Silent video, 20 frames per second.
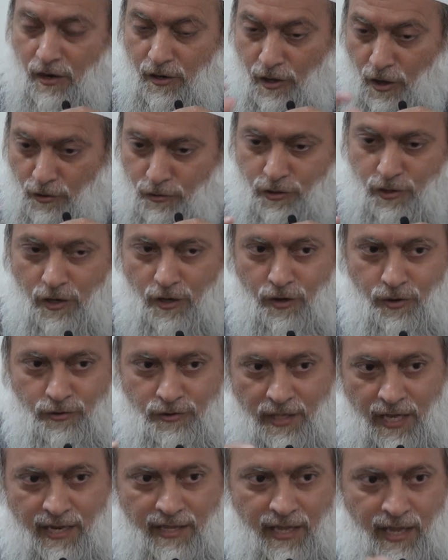those
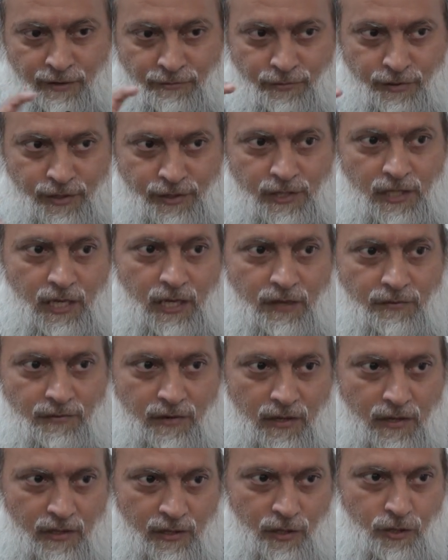clothes that they
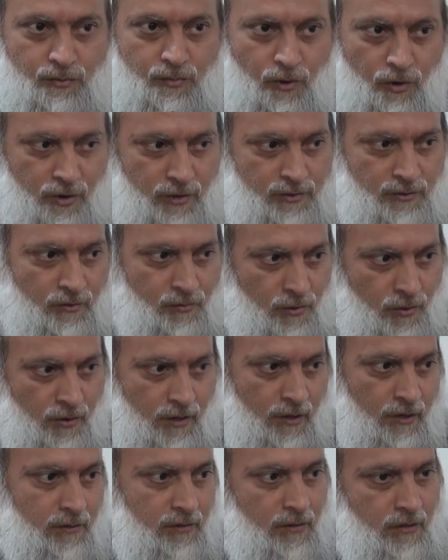received in the spoils of war,